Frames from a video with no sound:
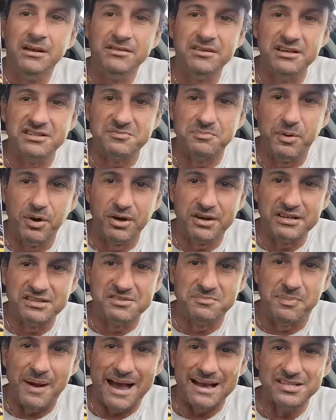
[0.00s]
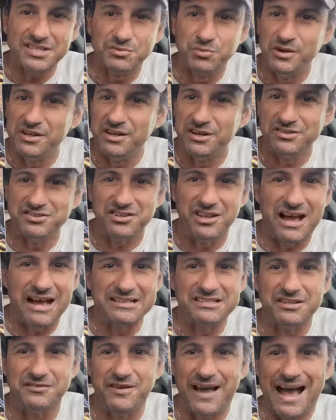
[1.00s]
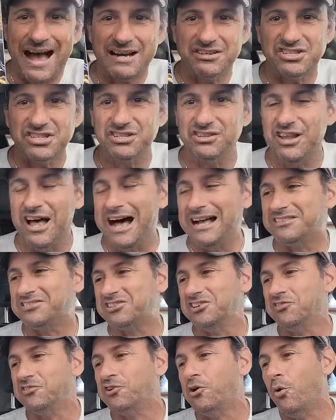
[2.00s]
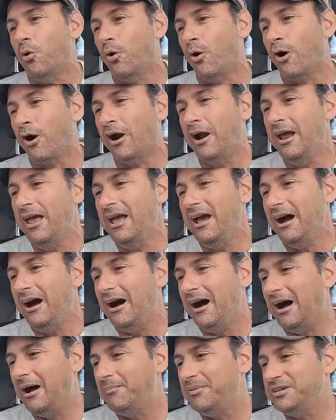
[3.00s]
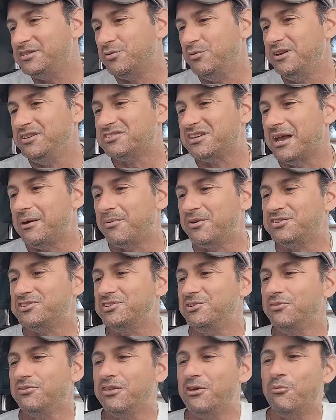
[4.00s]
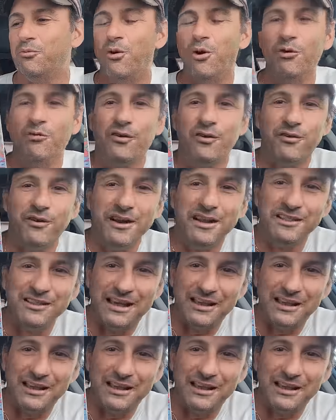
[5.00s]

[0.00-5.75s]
This book is best when there's lots of action, lots of gore uh, between Sabretooth and Wolverine.